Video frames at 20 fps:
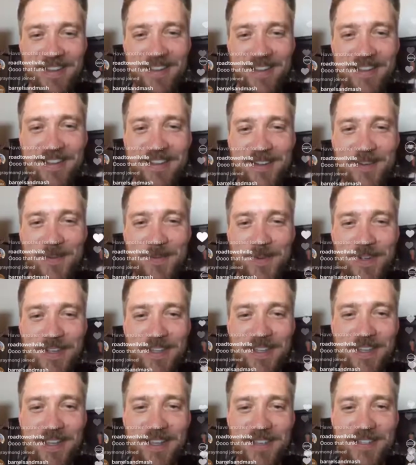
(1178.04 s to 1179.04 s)
Oh my
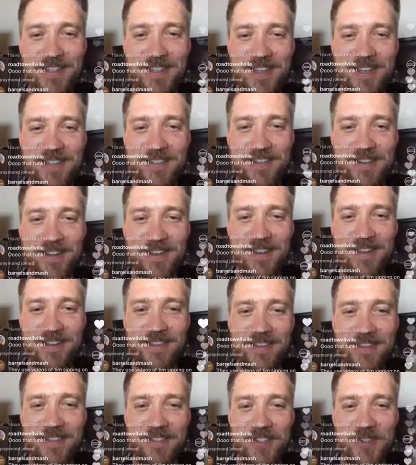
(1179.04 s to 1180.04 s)
gosh, you guys are out of
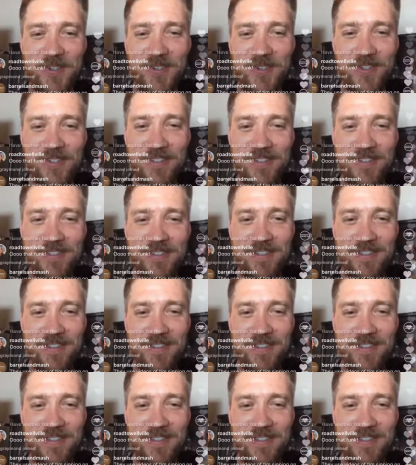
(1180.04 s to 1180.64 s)
control.